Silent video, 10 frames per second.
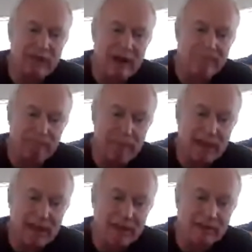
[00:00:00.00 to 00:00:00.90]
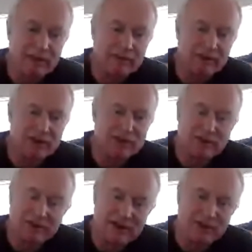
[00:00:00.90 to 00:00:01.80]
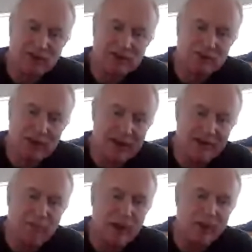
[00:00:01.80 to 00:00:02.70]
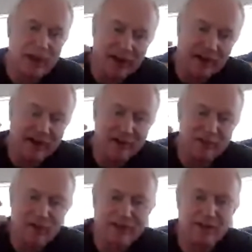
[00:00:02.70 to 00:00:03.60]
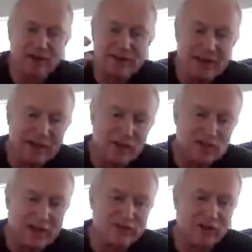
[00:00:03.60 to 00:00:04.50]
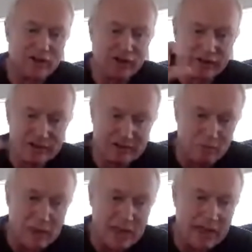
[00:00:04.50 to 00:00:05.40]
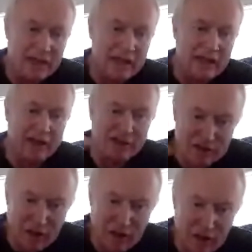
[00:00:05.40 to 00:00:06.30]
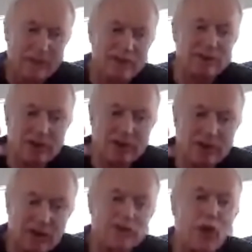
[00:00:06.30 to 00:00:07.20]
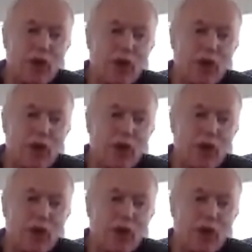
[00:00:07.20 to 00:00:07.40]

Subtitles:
It's very, that me is kind of poetic in the fact that it's egocentrical, it's me, it's dominant, it's